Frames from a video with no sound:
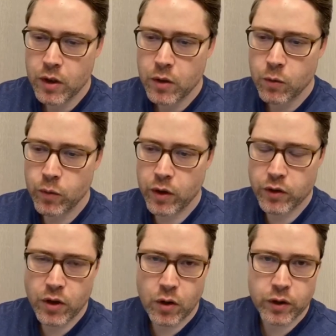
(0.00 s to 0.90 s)
we are
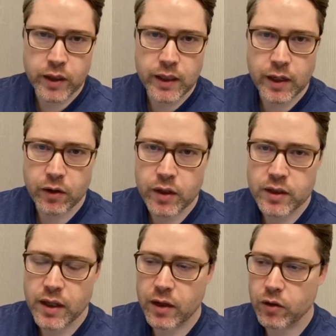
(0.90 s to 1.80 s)
targeting areas
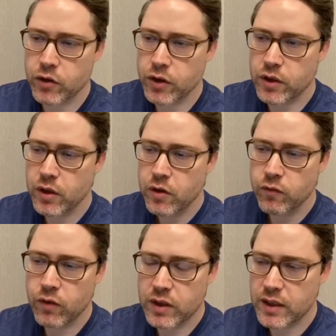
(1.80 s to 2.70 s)
that are just
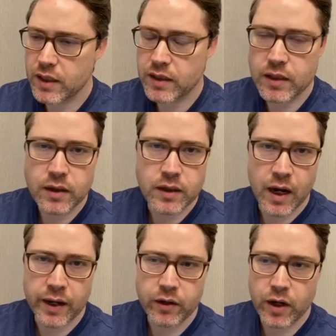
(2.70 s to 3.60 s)
resistant to
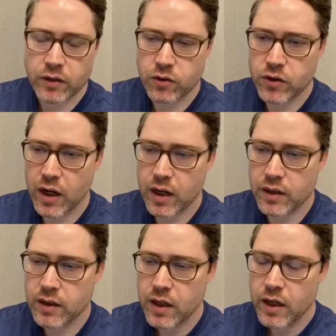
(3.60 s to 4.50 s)
diet and
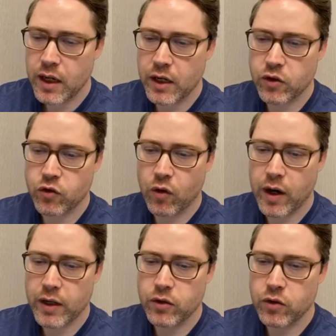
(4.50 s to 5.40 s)
exercise, and
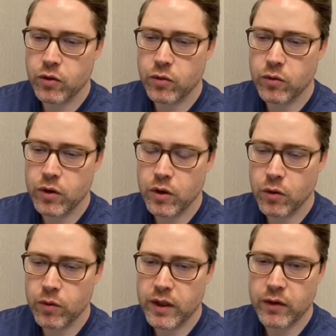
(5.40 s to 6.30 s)
trying to,
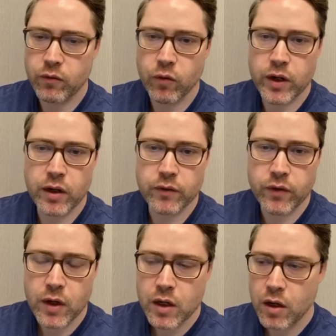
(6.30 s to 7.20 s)
get rid of
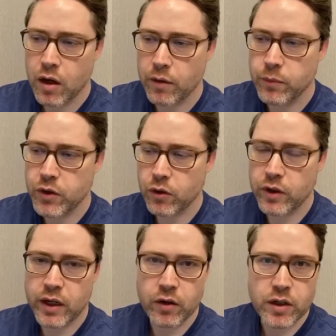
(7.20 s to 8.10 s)
certain
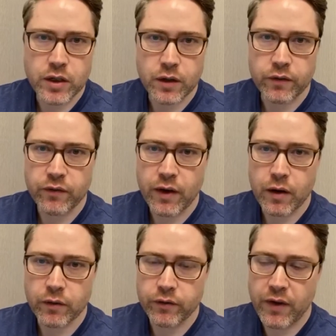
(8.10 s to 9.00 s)
areas
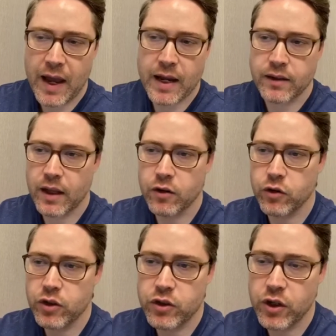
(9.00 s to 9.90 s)
of fat that are
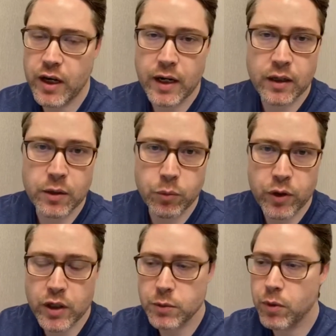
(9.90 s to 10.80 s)
just genetically
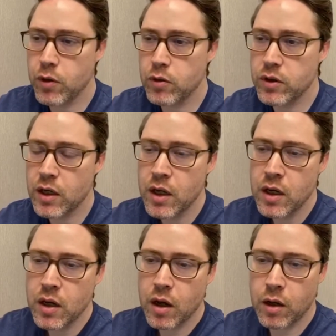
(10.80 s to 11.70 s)
predisposed
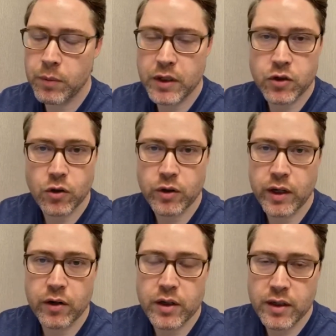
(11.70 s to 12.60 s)
in certain
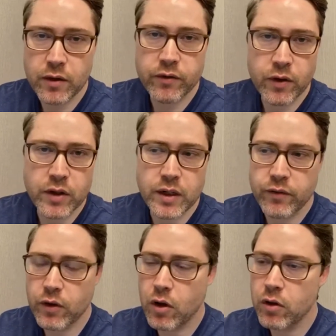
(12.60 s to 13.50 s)
areas that are very
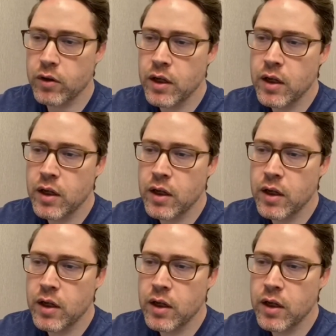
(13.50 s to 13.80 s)
difficult